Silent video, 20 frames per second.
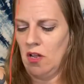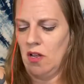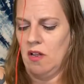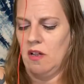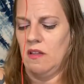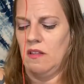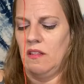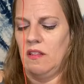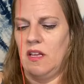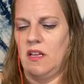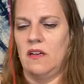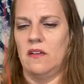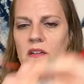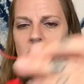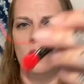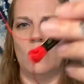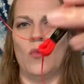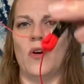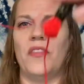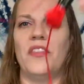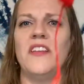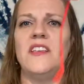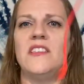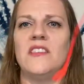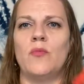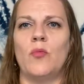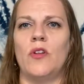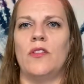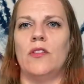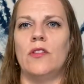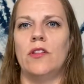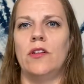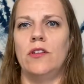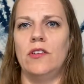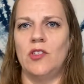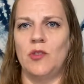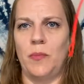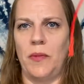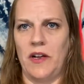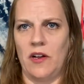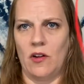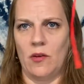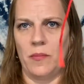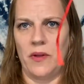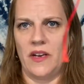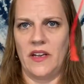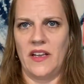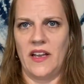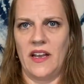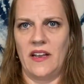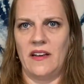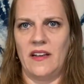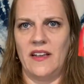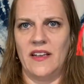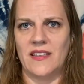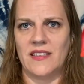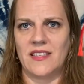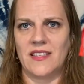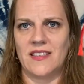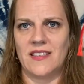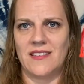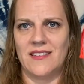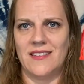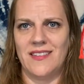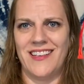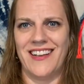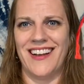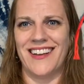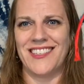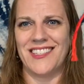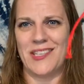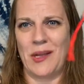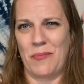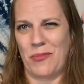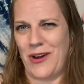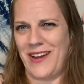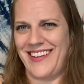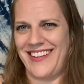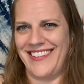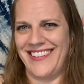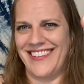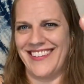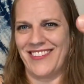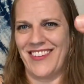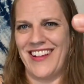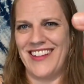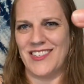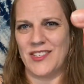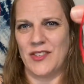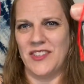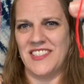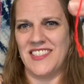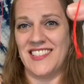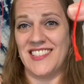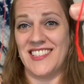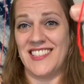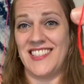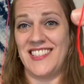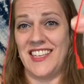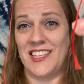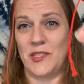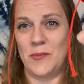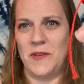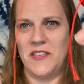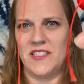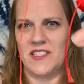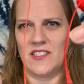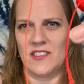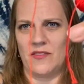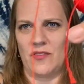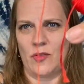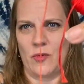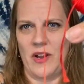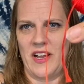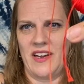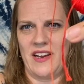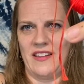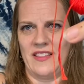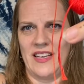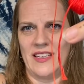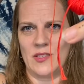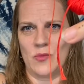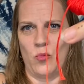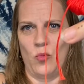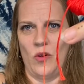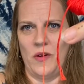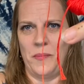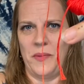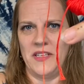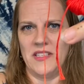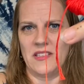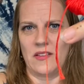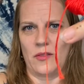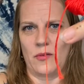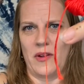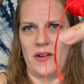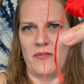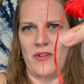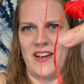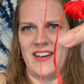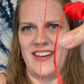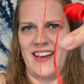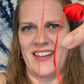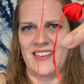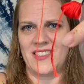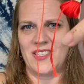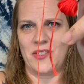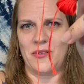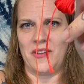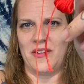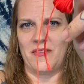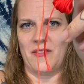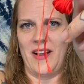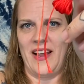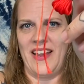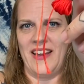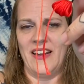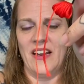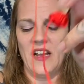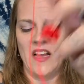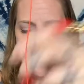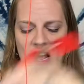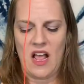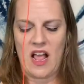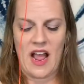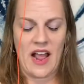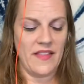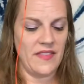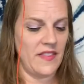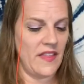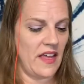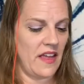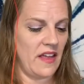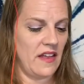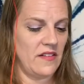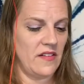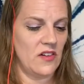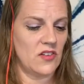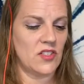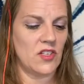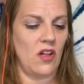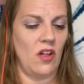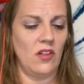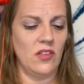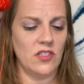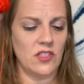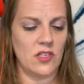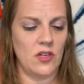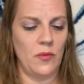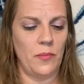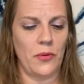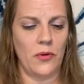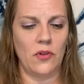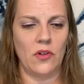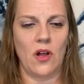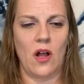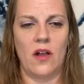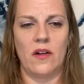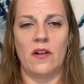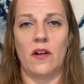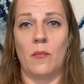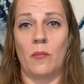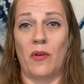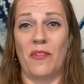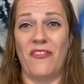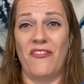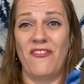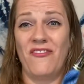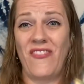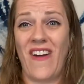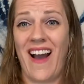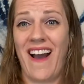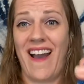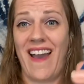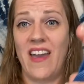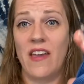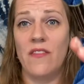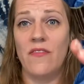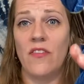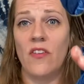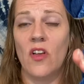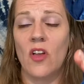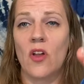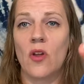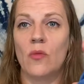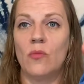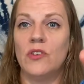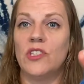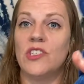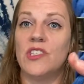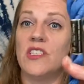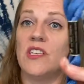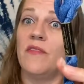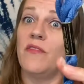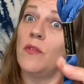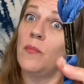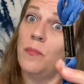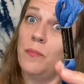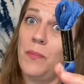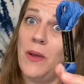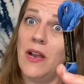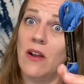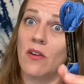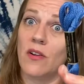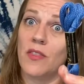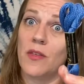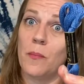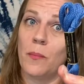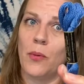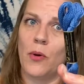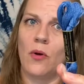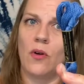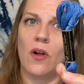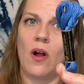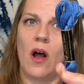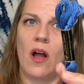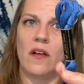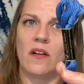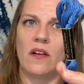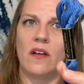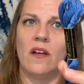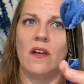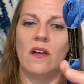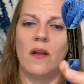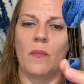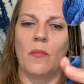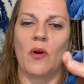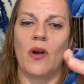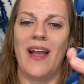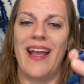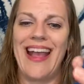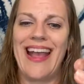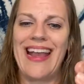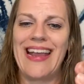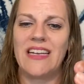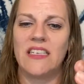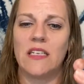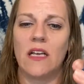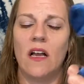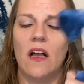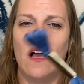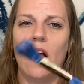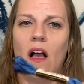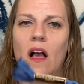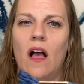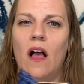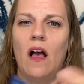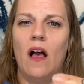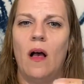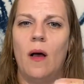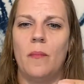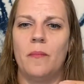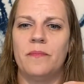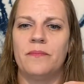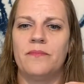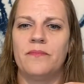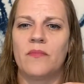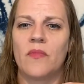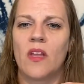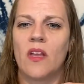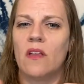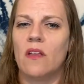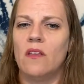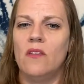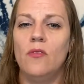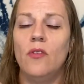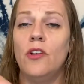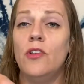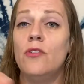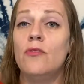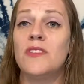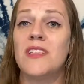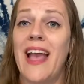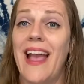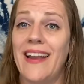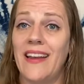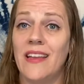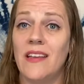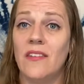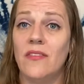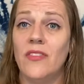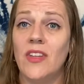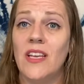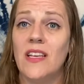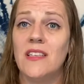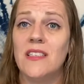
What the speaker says: than, well, this one looks bigger, but again, it's, you got to separate it, right? So this is 6 pieces of thread, and that's 1 piece of thread right next to it, right? And then there's also Pearl Cotton number 5, which is even bigger than Pearl Cotton number 8. You can use any of these.